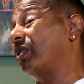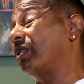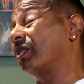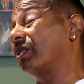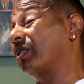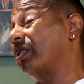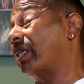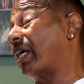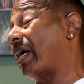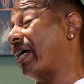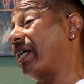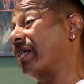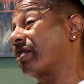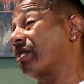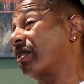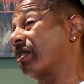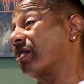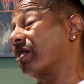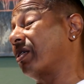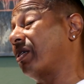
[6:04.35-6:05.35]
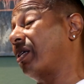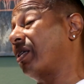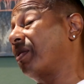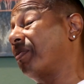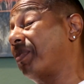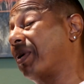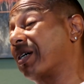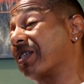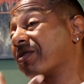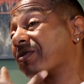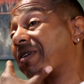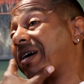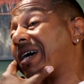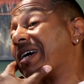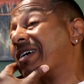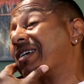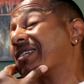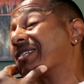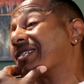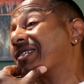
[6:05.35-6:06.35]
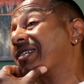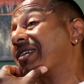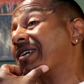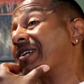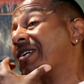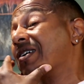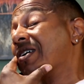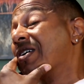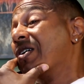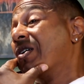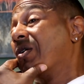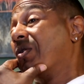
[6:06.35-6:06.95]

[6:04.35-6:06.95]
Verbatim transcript: This last incident, the bus ride incident,